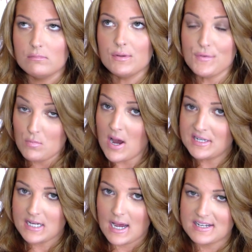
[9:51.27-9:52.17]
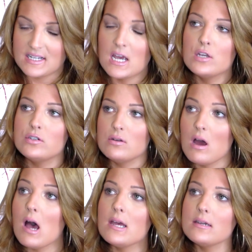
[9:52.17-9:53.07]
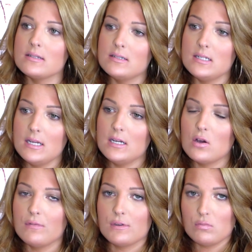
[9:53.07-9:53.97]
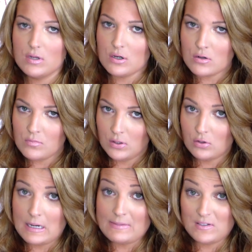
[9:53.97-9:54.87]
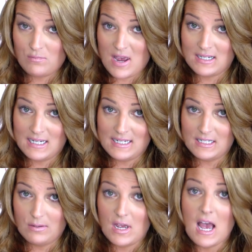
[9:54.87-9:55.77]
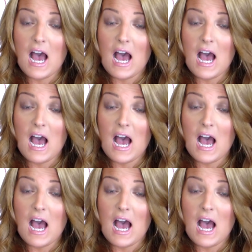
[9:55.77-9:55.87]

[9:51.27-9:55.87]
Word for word: if you're my size, do not exceed over 300 milligrams of magnesium.